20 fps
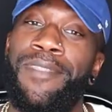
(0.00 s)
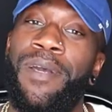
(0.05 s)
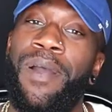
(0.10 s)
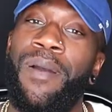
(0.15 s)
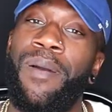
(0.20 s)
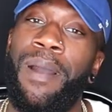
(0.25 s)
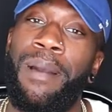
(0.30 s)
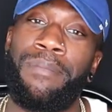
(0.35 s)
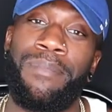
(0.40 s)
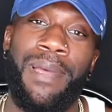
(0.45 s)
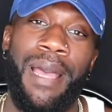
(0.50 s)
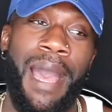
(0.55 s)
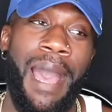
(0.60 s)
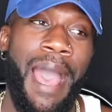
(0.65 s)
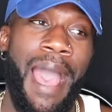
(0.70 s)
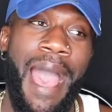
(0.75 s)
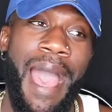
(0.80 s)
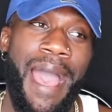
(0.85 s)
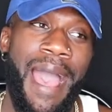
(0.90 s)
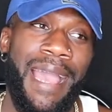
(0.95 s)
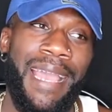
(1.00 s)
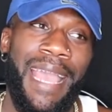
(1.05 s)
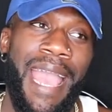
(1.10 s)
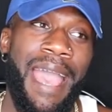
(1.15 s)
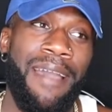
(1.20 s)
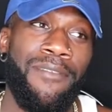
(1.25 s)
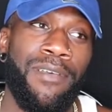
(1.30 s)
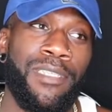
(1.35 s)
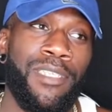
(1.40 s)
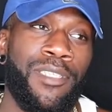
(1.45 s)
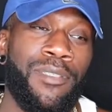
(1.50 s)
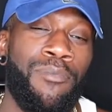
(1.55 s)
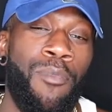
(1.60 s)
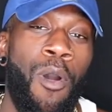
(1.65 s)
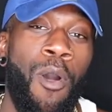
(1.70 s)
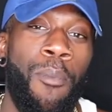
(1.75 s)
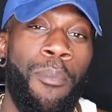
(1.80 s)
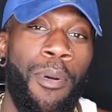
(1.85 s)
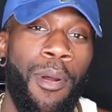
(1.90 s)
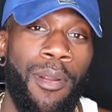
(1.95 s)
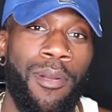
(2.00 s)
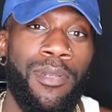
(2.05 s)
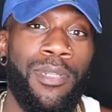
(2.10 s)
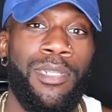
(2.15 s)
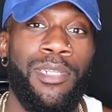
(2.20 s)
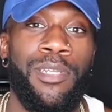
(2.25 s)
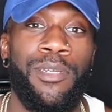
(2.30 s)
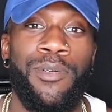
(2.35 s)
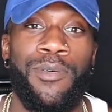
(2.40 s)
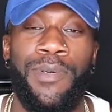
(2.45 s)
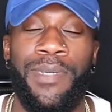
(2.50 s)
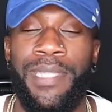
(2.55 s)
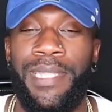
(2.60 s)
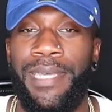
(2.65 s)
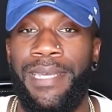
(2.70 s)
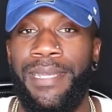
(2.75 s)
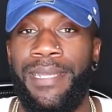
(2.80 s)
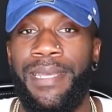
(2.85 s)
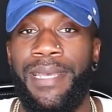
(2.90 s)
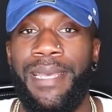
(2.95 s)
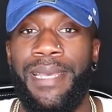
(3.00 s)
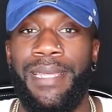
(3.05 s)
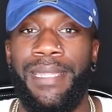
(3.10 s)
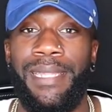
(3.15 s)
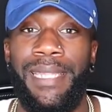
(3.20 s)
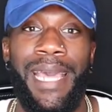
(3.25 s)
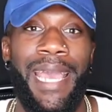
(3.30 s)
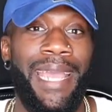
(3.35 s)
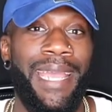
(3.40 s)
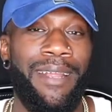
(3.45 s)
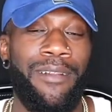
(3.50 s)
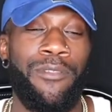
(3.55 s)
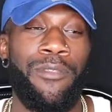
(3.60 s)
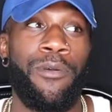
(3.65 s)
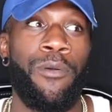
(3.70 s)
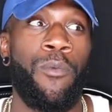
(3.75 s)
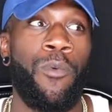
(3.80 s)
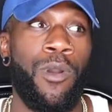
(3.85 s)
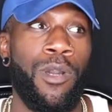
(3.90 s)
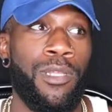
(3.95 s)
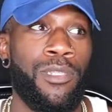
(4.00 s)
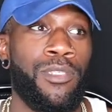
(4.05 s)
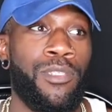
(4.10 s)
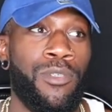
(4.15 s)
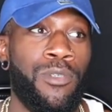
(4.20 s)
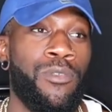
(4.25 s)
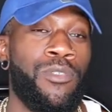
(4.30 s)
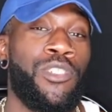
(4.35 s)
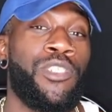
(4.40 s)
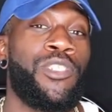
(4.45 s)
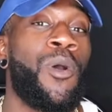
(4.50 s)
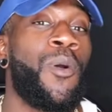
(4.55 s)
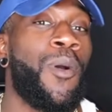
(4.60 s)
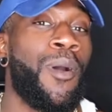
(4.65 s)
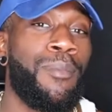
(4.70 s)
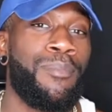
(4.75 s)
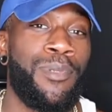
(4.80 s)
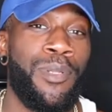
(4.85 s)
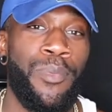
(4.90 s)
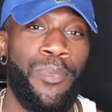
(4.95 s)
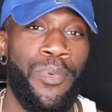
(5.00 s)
though I have a small part to do with it. They are the ones who show up to